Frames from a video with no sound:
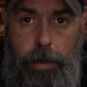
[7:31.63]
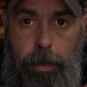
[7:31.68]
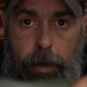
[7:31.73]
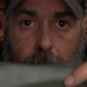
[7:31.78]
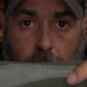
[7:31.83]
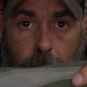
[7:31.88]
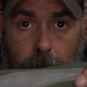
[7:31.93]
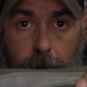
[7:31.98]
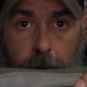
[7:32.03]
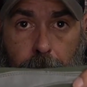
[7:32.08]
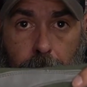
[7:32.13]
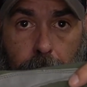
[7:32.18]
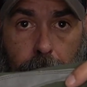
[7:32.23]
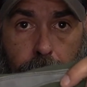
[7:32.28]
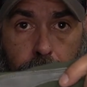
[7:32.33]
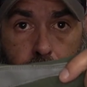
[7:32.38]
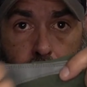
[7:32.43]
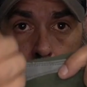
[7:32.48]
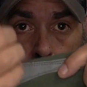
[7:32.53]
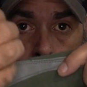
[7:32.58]
cut
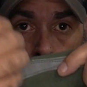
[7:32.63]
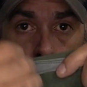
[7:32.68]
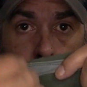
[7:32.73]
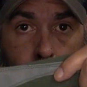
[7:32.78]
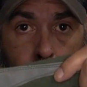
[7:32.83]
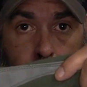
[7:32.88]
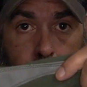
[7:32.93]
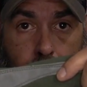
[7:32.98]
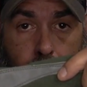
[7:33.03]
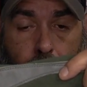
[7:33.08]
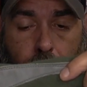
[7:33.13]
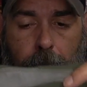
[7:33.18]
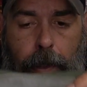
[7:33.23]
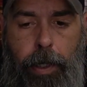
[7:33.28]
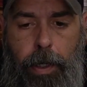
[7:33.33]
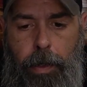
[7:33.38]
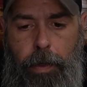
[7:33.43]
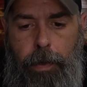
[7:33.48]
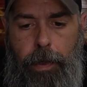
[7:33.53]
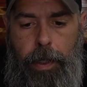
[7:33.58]
these down
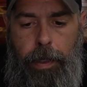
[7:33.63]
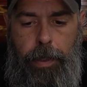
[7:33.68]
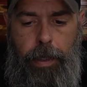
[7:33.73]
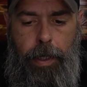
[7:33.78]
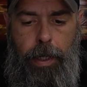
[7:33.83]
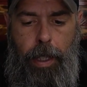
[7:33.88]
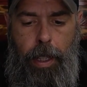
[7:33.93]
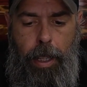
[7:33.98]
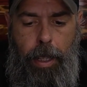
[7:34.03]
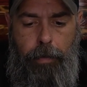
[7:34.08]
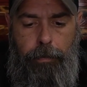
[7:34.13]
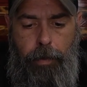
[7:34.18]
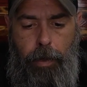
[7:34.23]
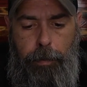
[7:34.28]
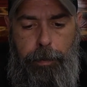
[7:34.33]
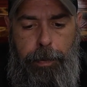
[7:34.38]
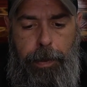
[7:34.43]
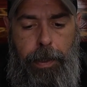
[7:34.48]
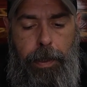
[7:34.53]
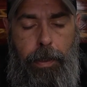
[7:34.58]
here and then have our
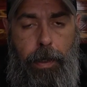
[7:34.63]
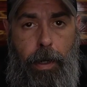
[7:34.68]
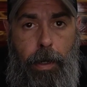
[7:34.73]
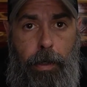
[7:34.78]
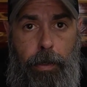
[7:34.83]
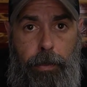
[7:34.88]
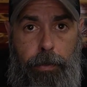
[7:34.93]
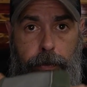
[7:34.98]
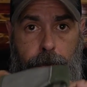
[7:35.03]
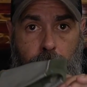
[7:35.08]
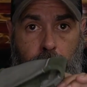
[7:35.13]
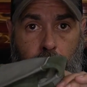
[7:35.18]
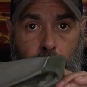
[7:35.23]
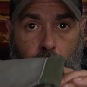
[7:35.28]
PRs